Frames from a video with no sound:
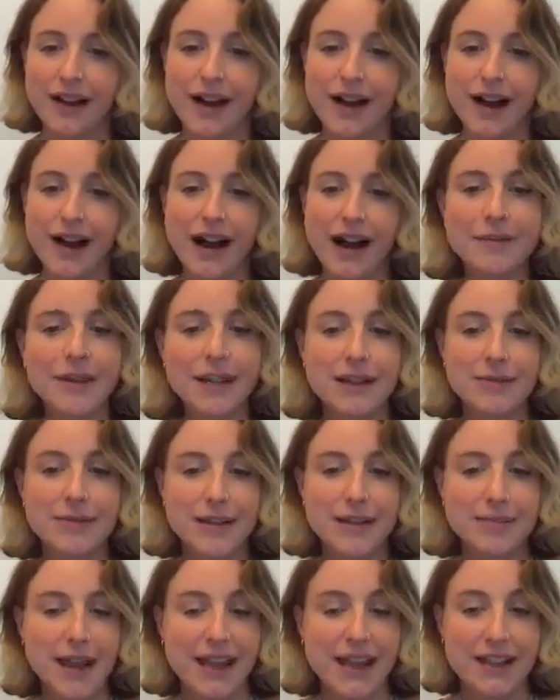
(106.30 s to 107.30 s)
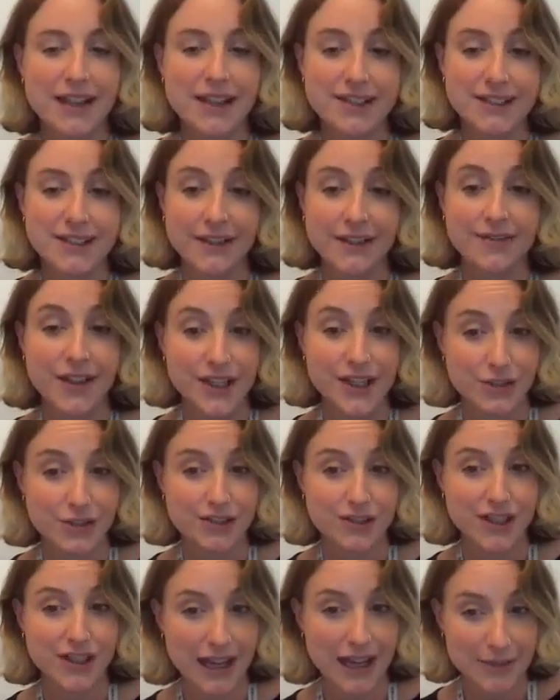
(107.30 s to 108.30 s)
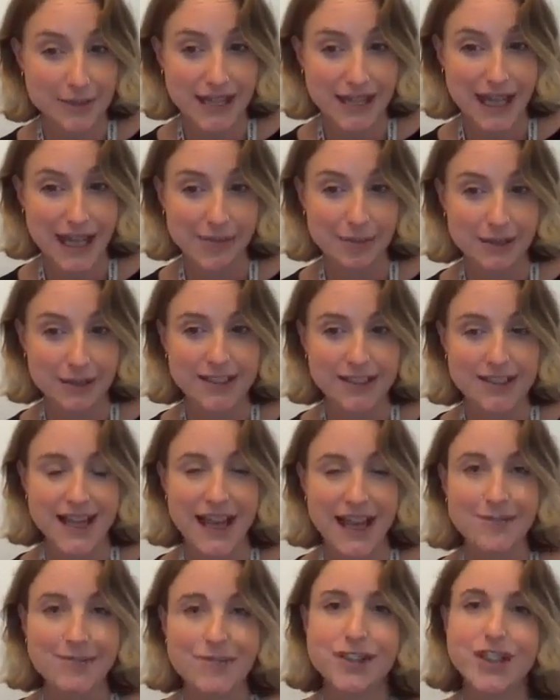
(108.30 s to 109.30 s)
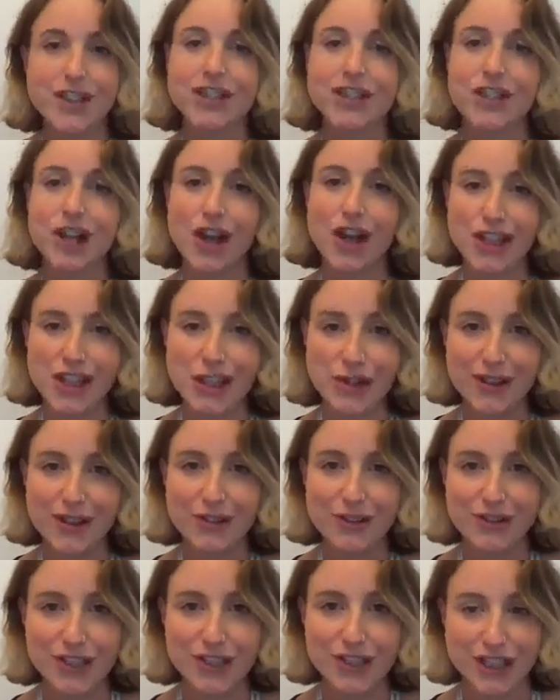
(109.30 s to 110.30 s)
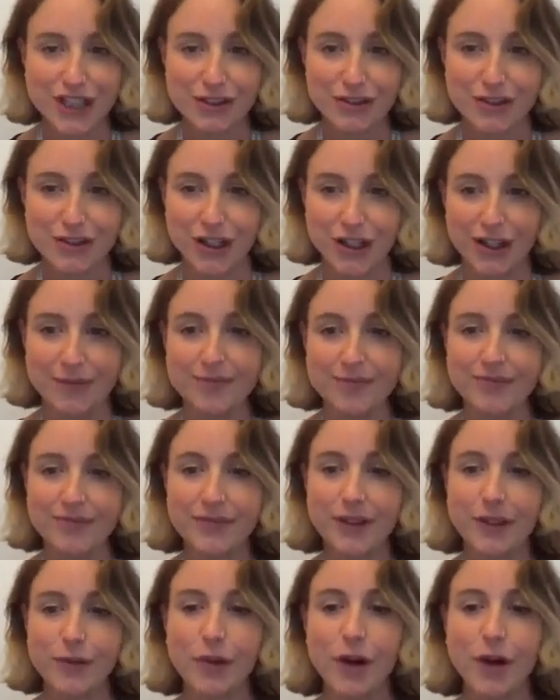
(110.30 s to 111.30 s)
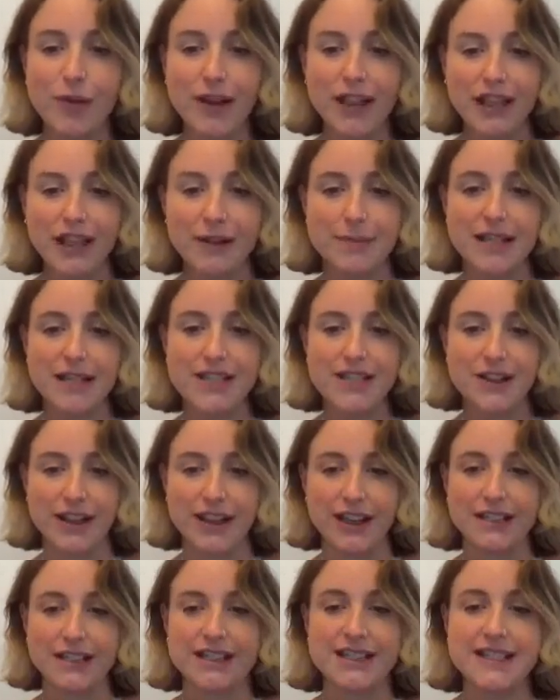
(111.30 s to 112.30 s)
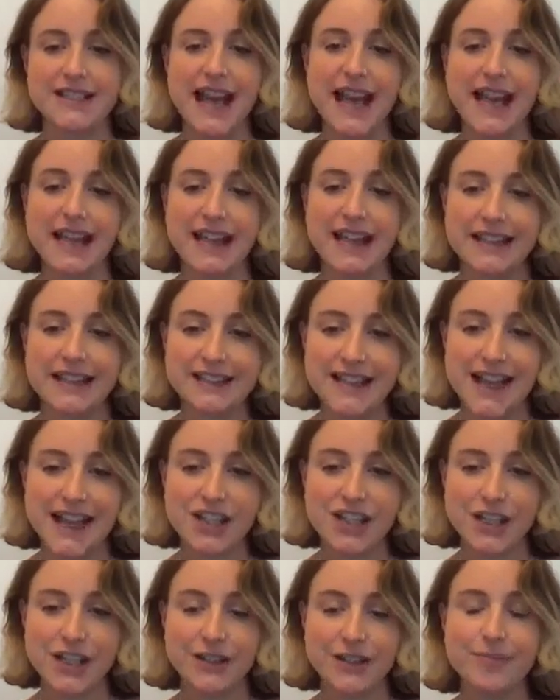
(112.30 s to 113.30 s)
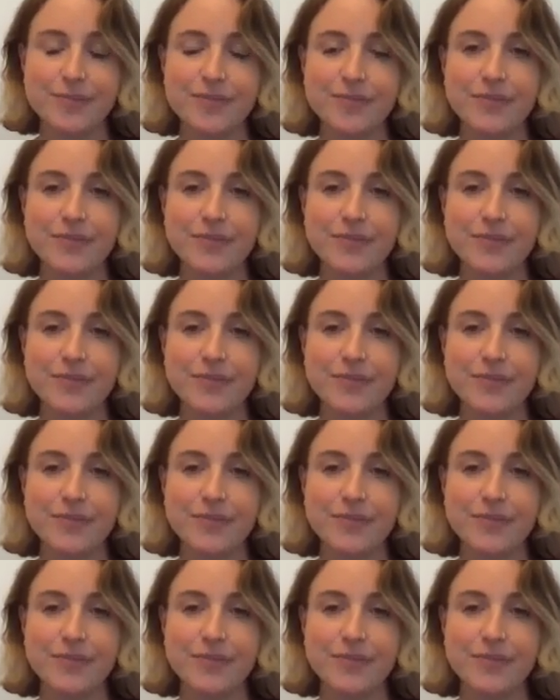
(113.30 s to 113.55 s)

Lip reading: I'm going to be using a visual timetable today to show you and your children what we're going to be doing today in the session.